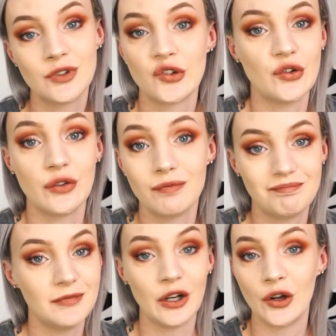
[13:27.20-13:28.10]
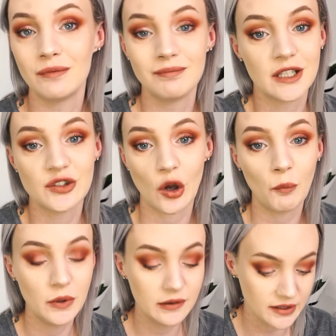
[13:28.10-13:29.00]
do, you know, the
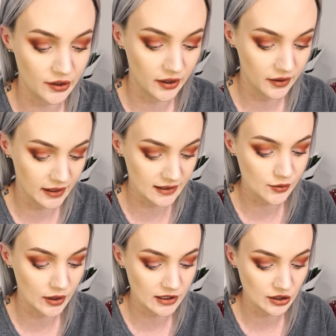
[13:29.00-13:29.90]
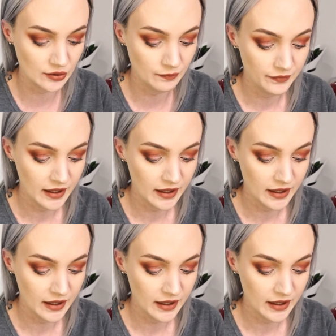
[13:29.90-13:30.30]
job. So that's what I do.